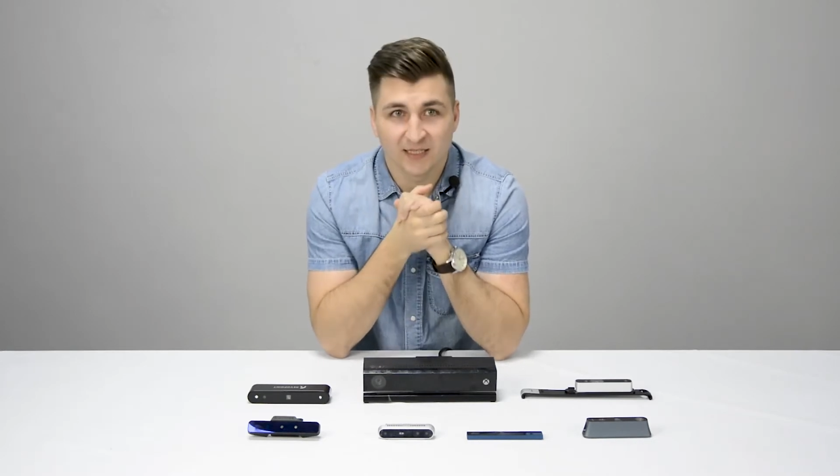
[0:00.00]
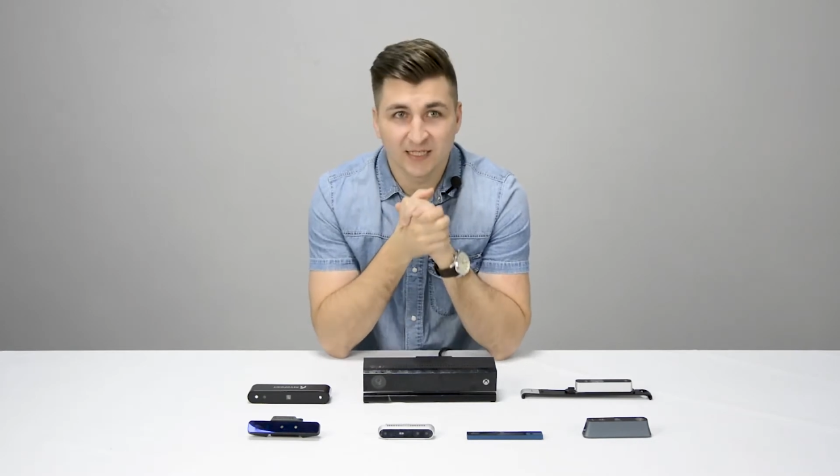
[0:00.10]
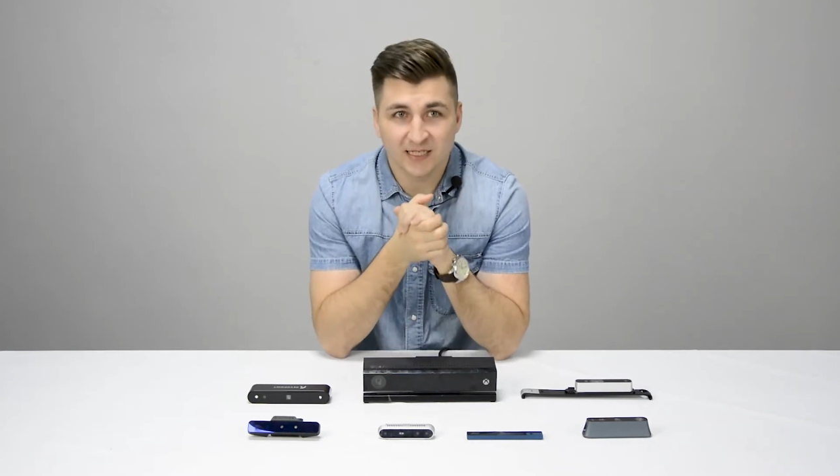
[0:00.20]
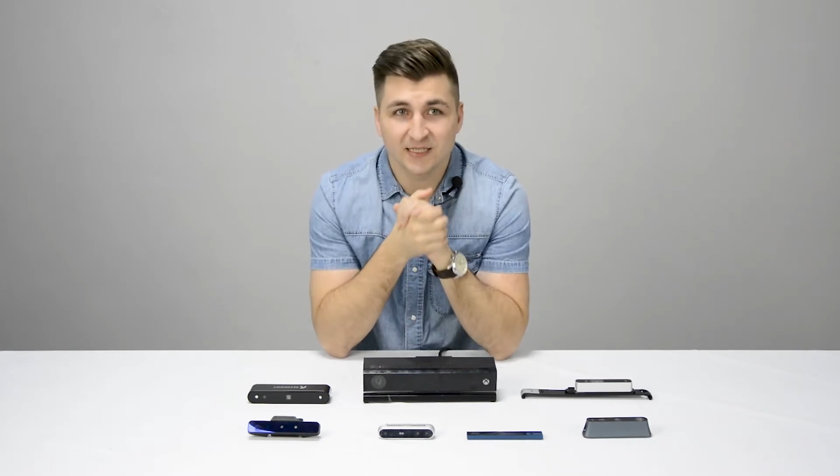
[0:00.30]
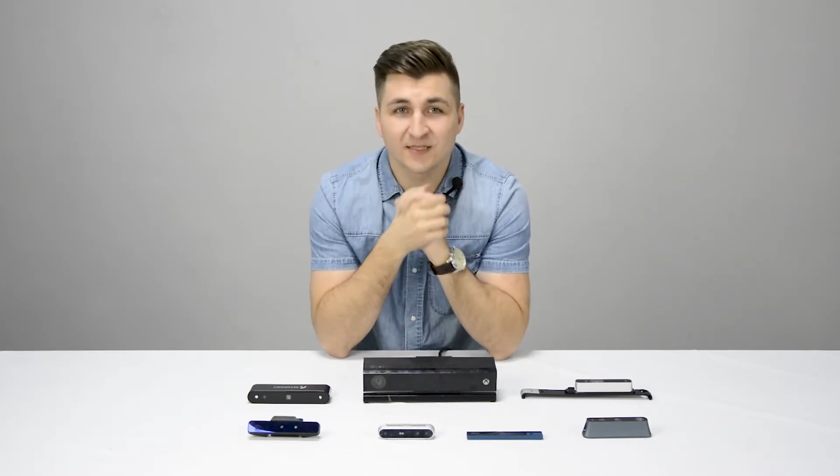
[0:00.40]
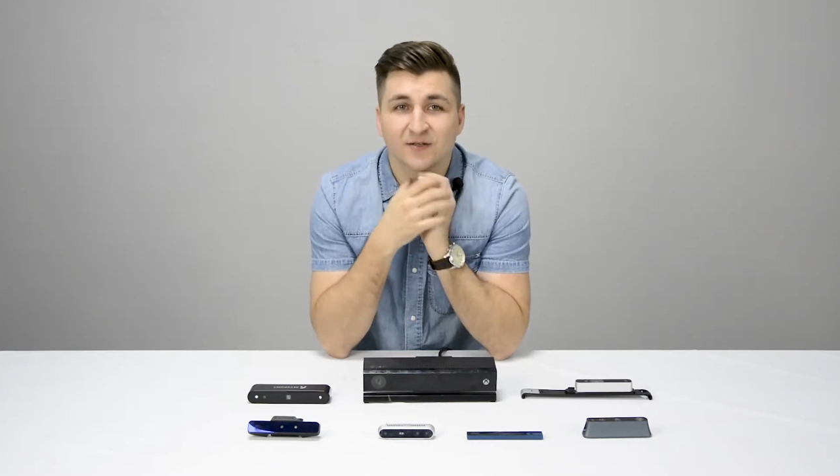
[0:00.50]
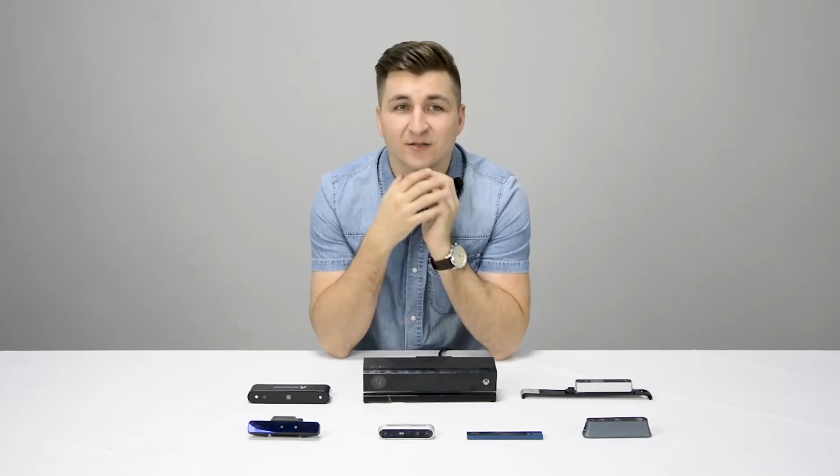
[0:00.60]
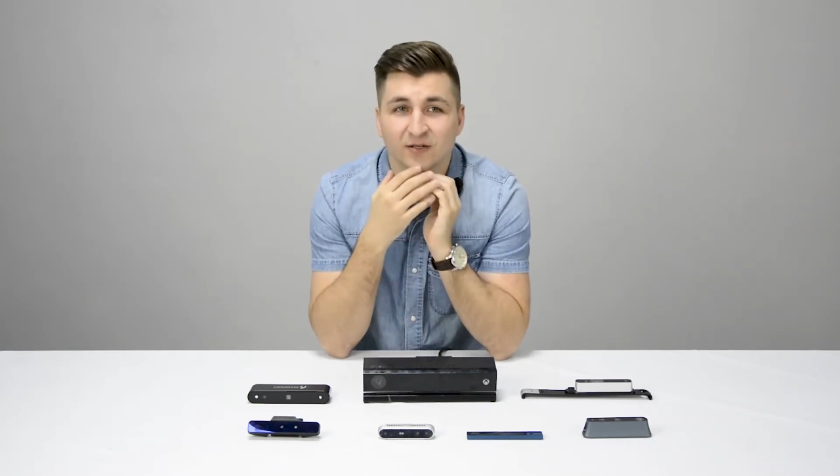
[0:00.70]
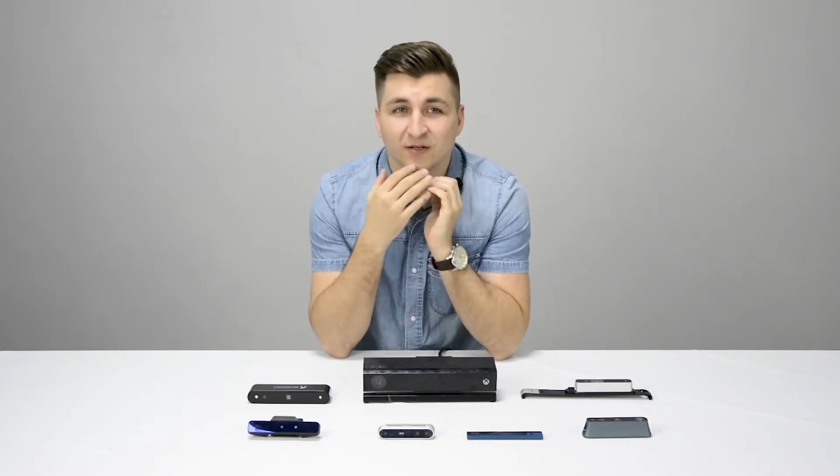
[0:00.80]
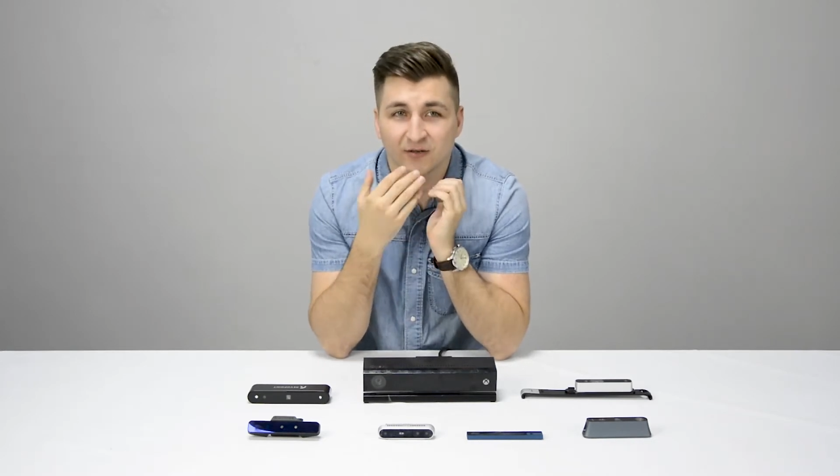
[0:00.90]
These
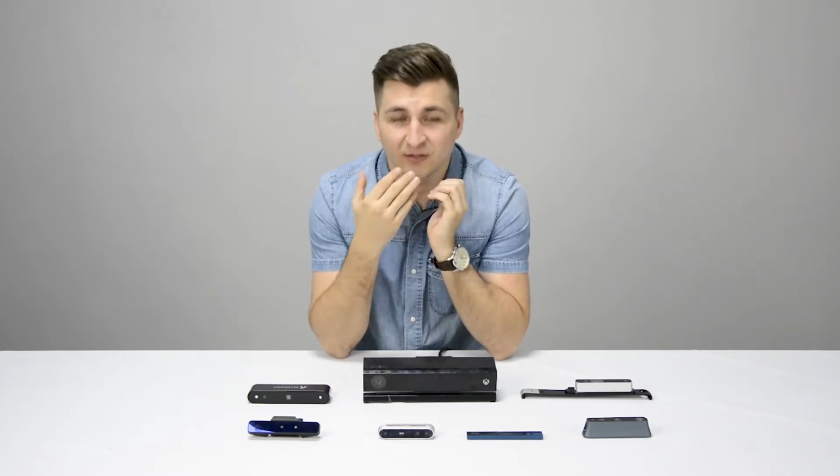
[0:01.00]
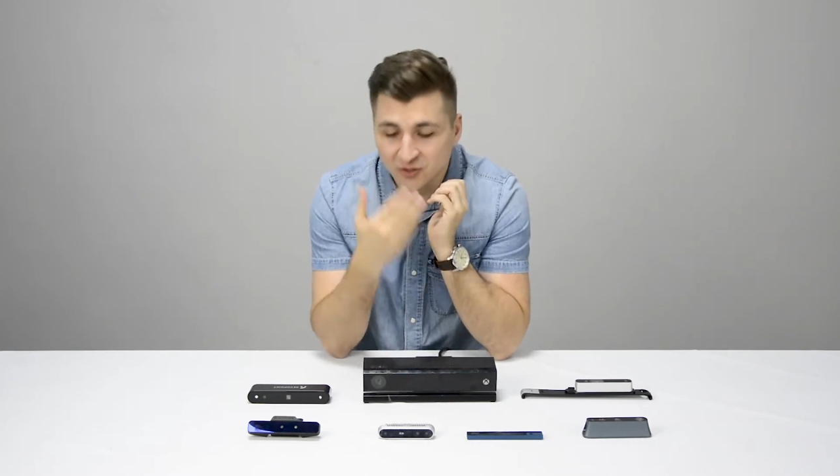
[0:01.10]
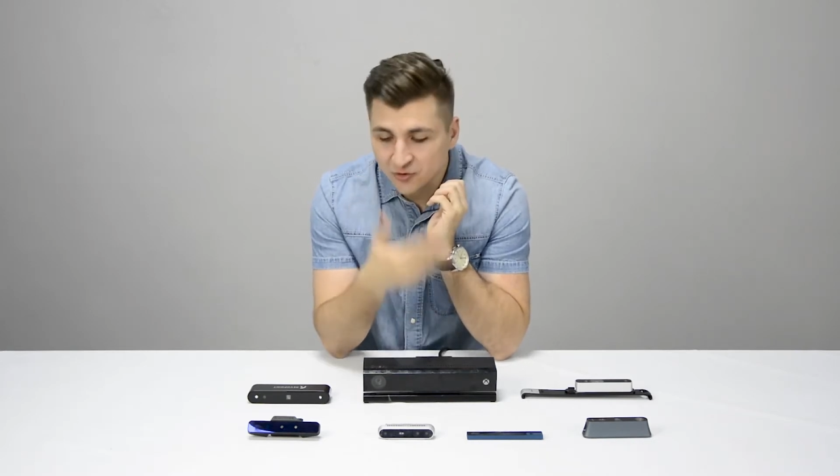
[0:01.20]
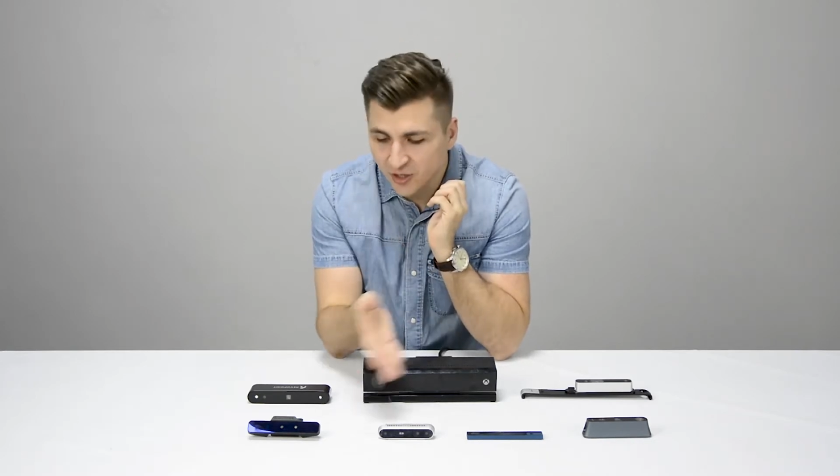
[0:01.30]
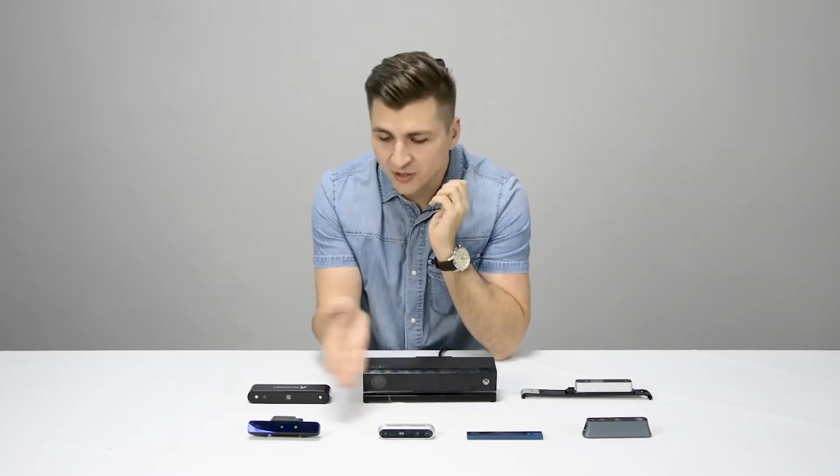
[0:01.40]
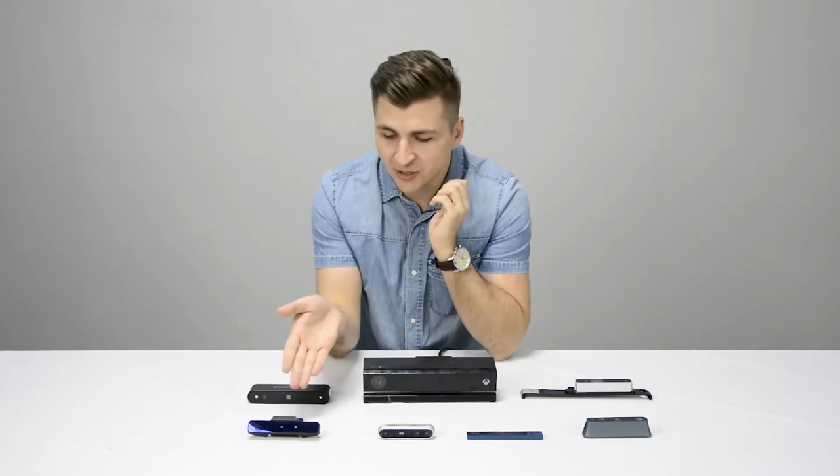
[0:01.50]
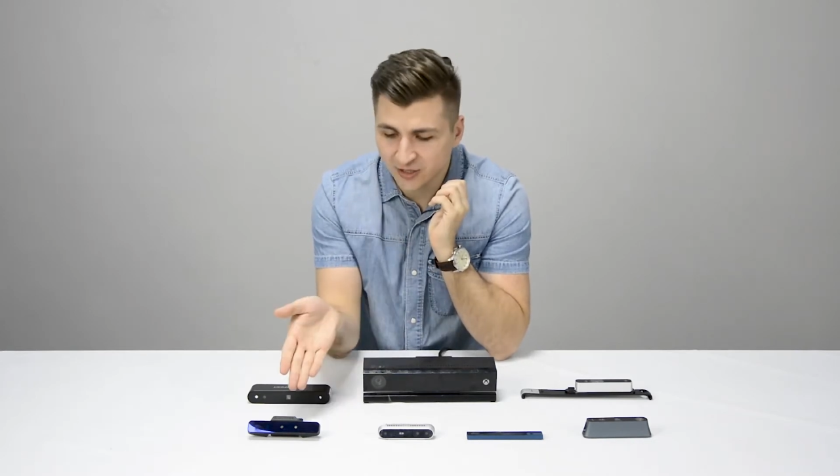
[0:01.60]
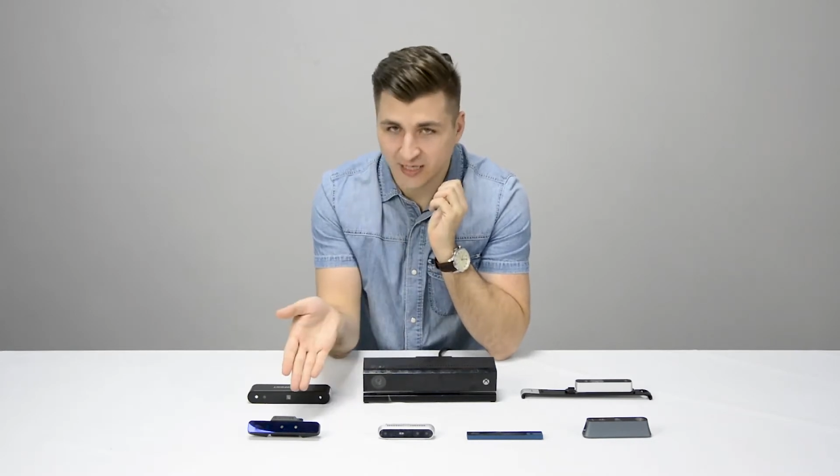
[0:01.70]
structured